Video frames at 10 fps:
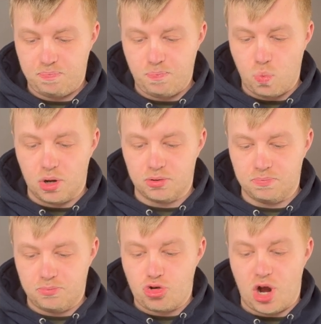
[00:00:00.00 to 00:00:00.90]

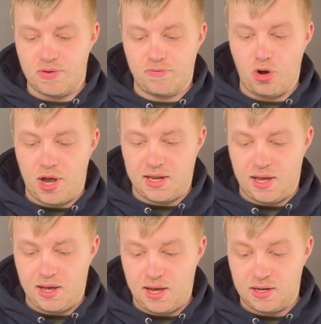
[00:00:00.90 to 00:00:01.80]
one drive I've got in
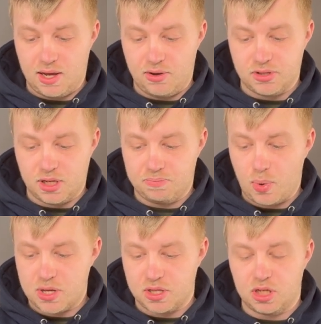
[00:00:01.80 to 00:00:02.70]
here, in here is a
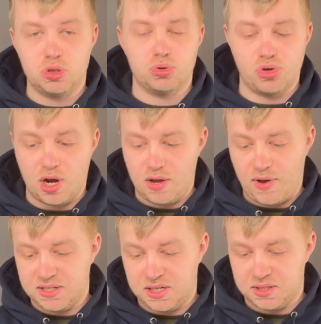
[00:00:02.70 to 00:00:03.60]
Western Digital drive,
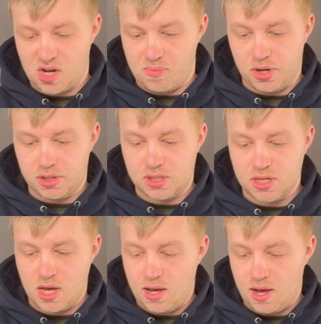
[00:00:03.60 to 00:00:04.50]
eighteen terabytes,
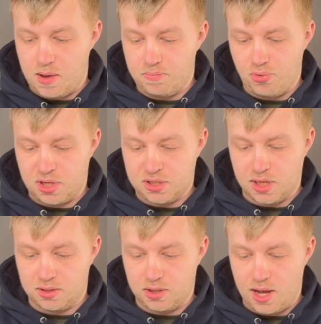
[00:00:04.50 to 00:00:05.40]
um, pretty
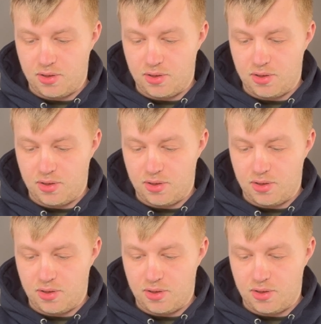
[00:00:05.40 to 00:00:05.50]
standard there.